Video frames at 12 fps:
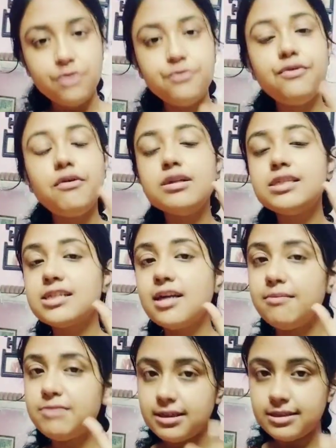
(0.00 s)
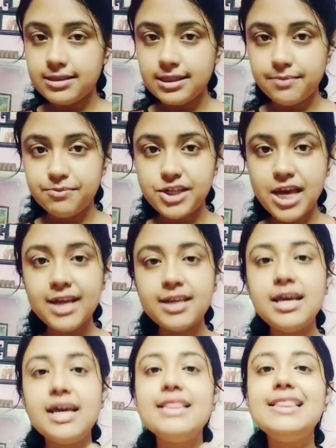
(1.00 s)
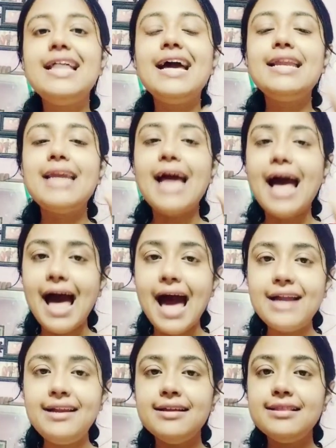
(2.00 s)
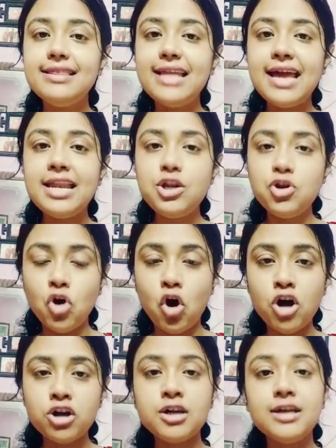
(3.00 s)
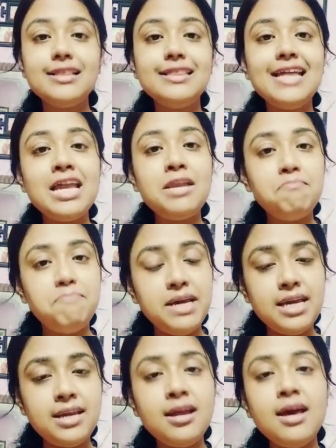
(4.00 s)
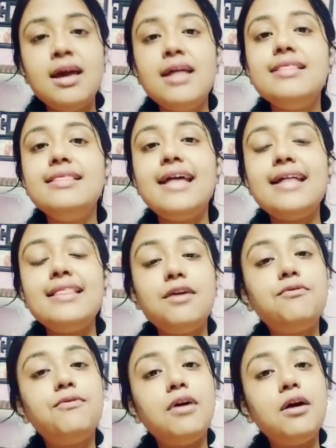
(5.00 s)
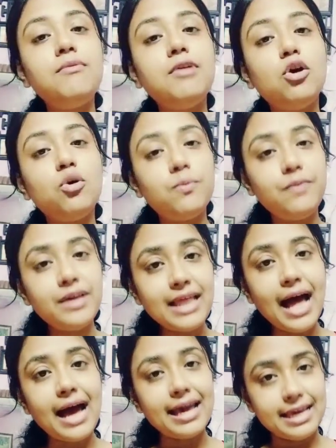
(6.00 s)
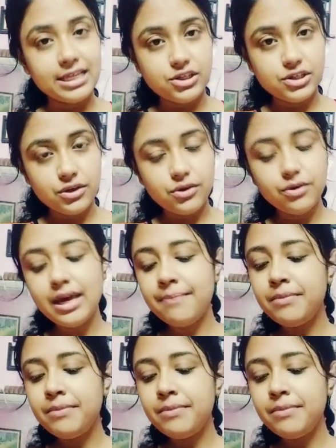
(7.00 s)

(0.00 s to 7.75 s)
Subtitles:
First comes the subject, then had, then not, then been, then the verb along with ing. Okay.